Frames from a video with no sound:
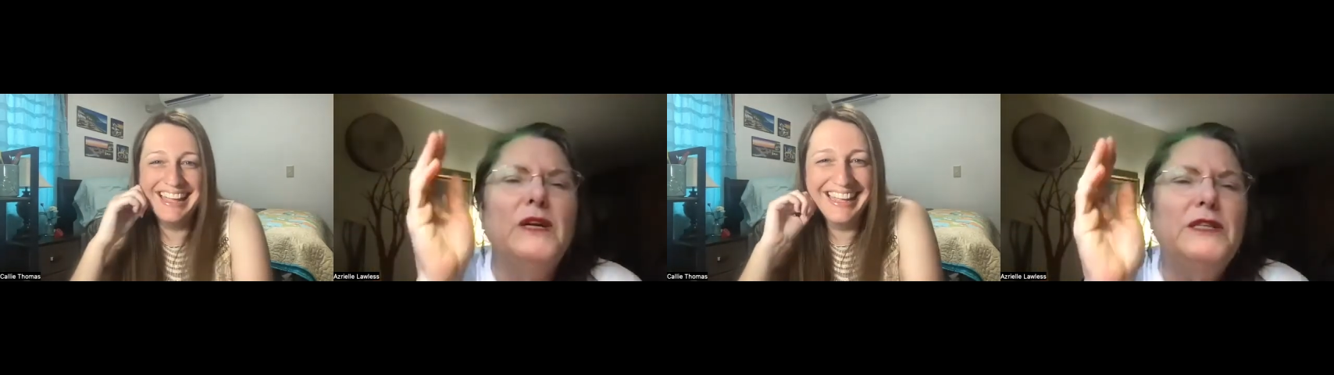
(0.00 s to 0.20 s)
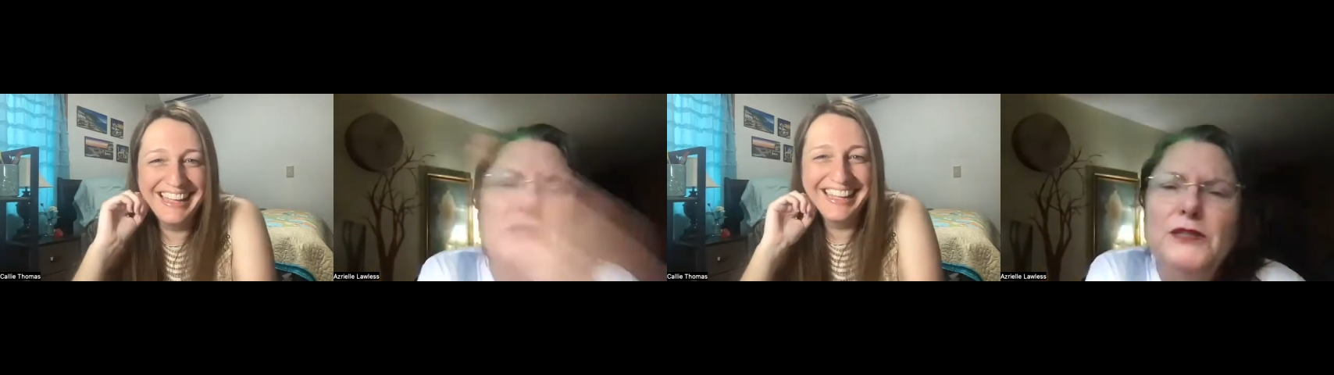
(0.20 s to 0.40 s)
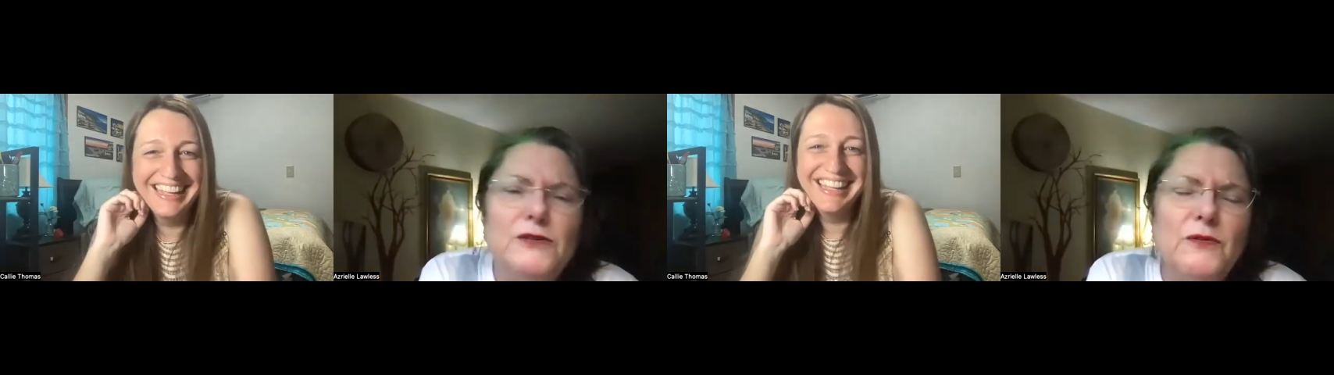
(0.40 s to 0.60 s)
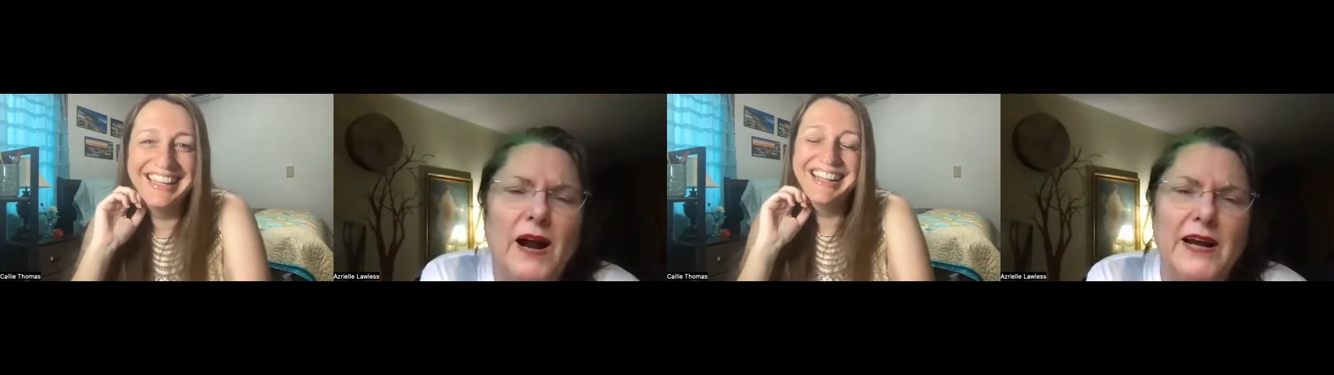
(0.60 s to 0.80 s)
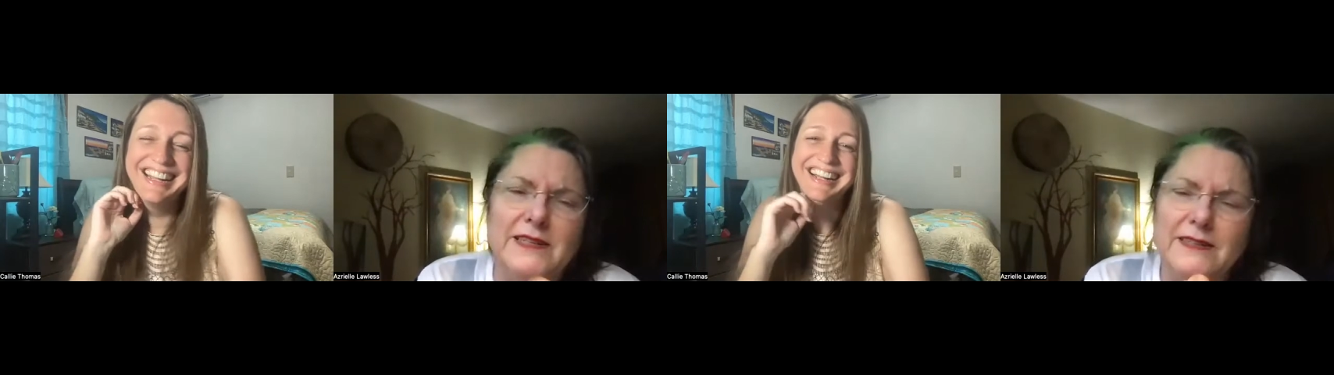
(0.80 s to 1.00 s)
Speaker 1: when do you
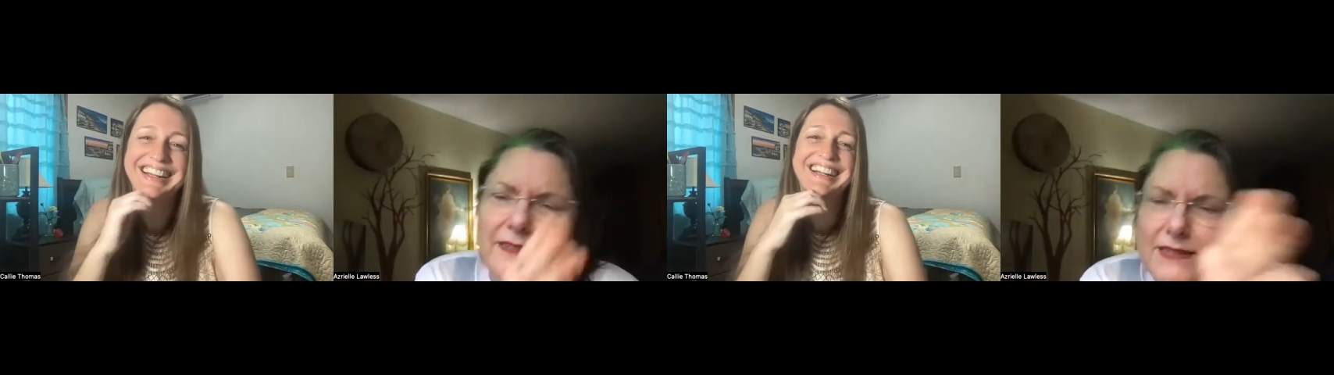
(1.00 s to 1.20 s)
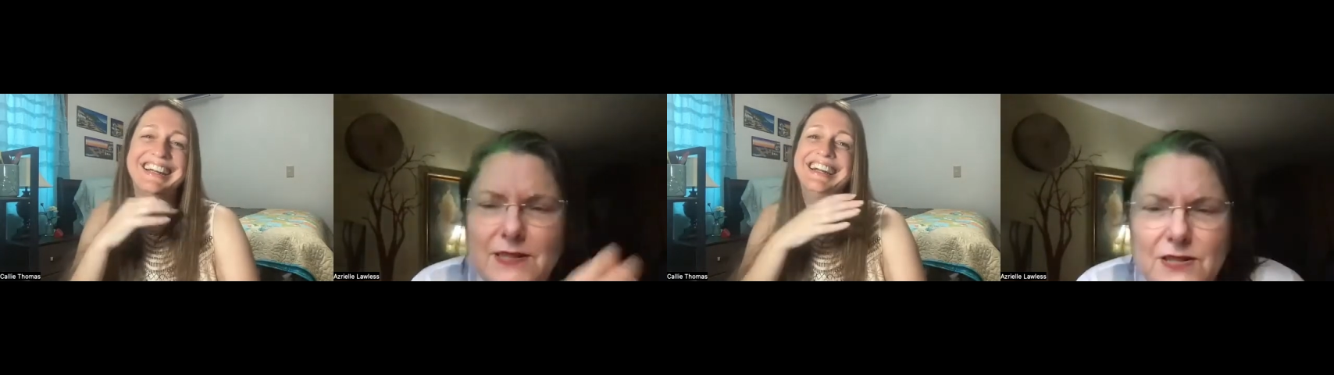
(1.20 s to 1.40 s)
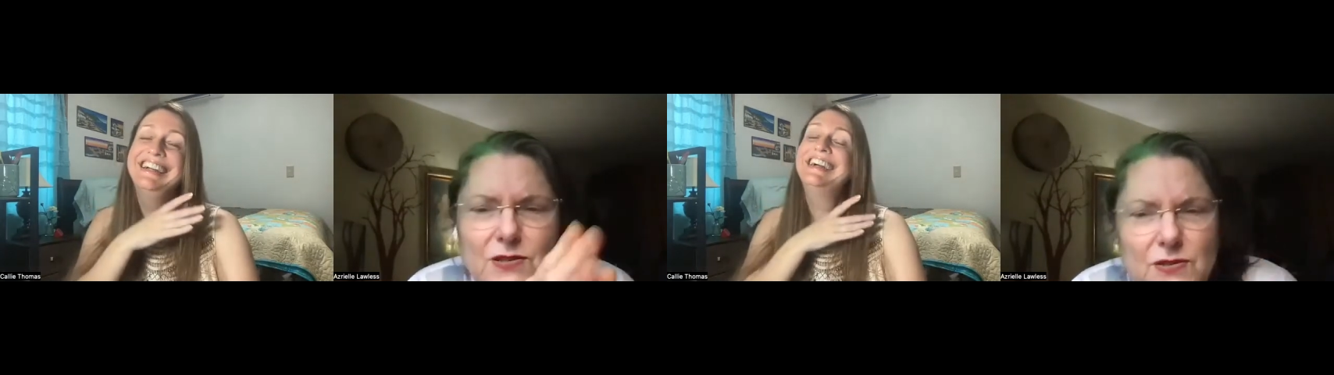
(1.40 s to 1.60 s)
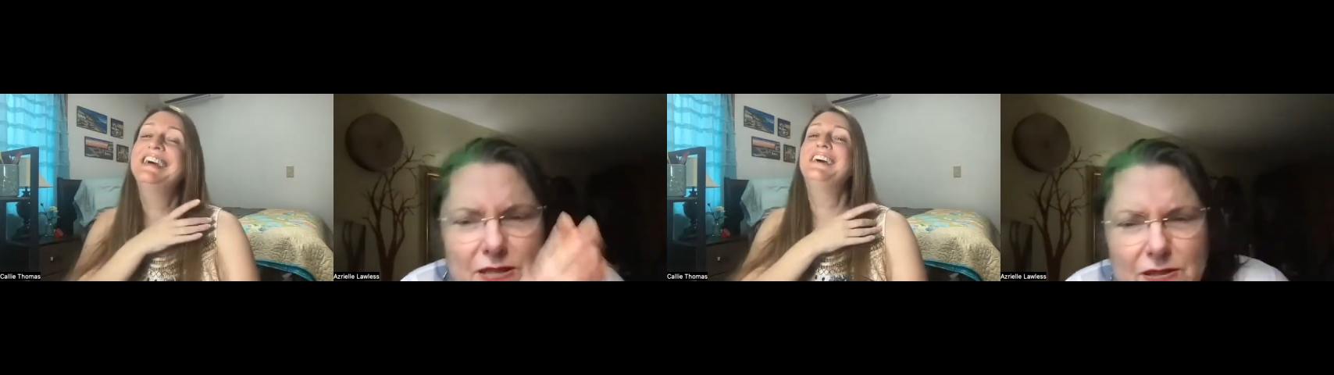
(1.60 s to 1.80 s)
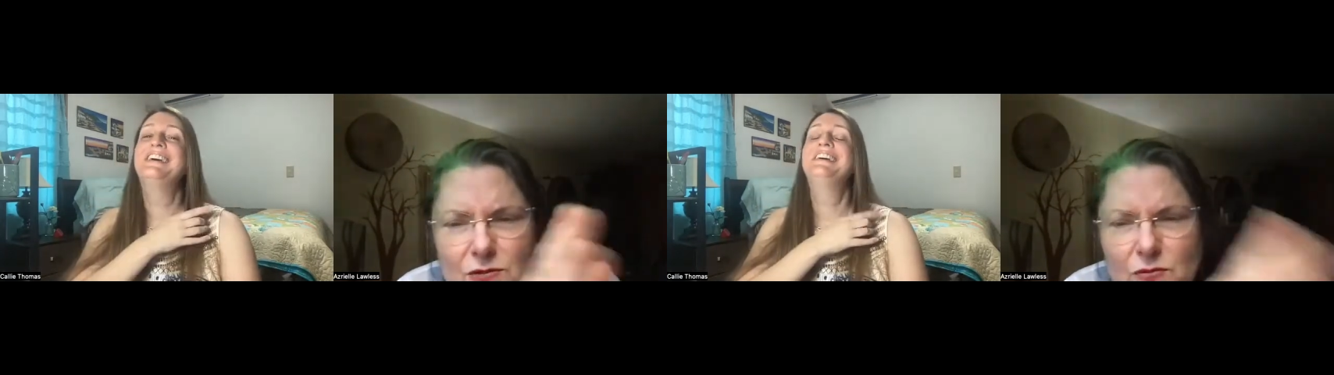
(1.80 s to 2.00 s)
write? This is
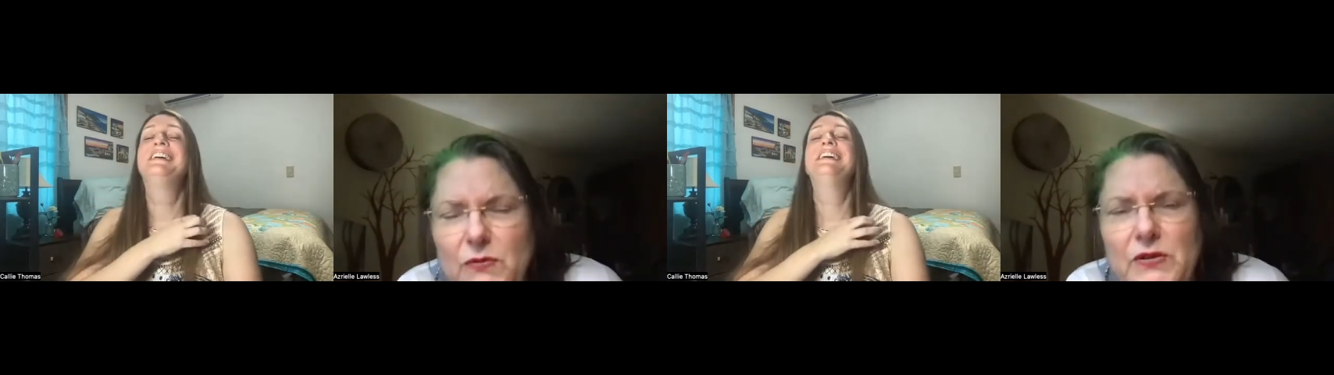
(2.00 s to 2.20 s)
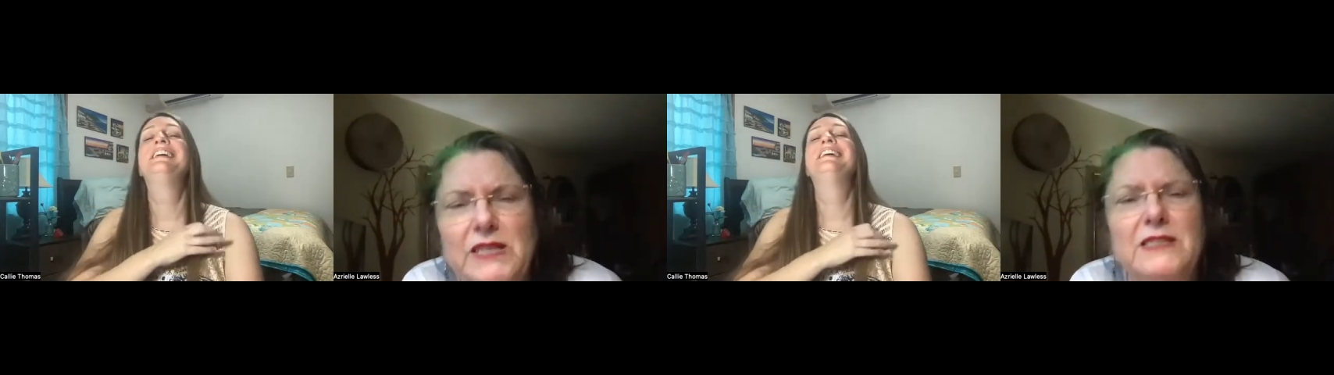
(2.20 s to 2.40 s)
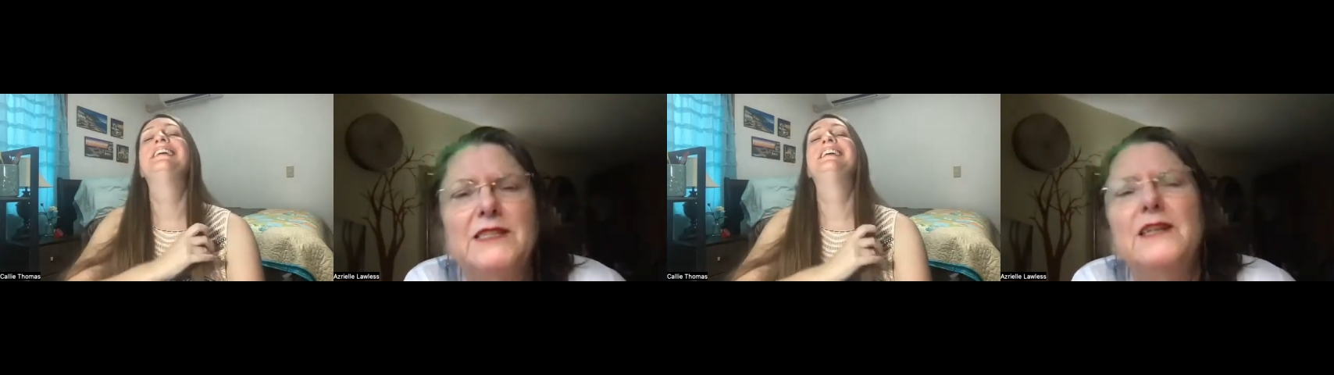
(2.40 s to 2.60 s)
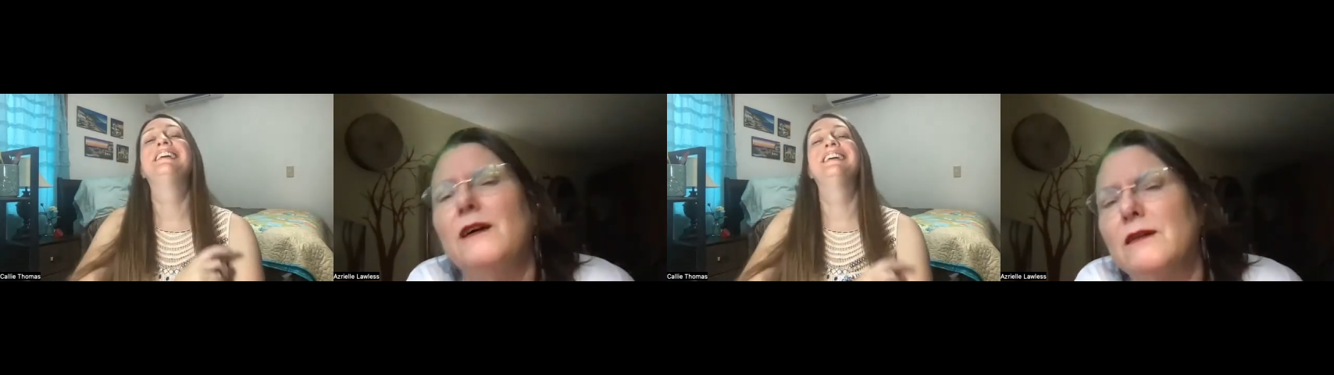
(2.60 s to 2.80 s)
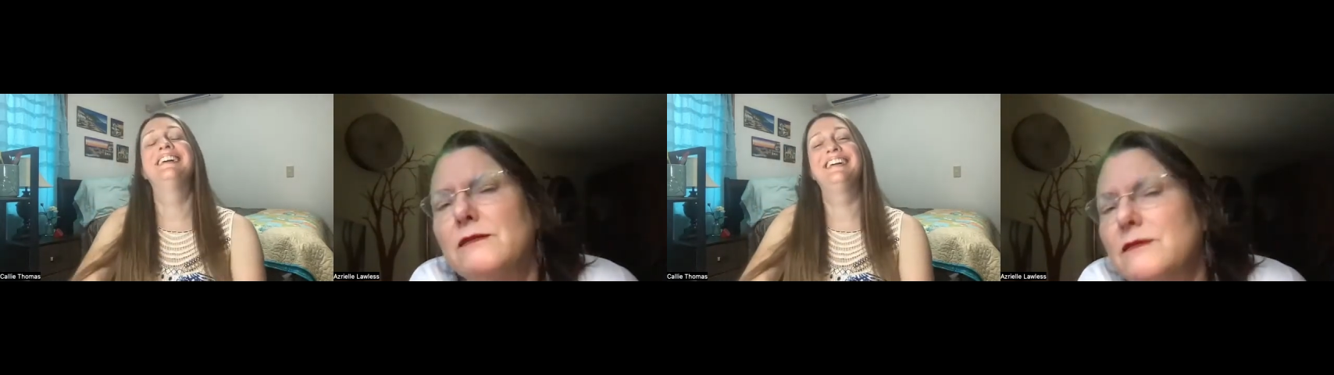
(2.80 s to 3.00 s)
this is what we need to
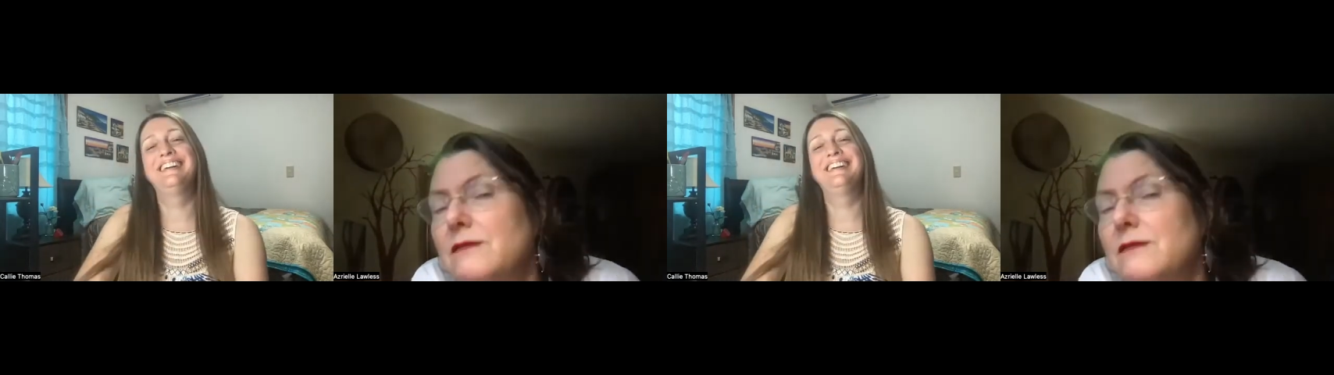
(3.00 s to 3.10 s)
know.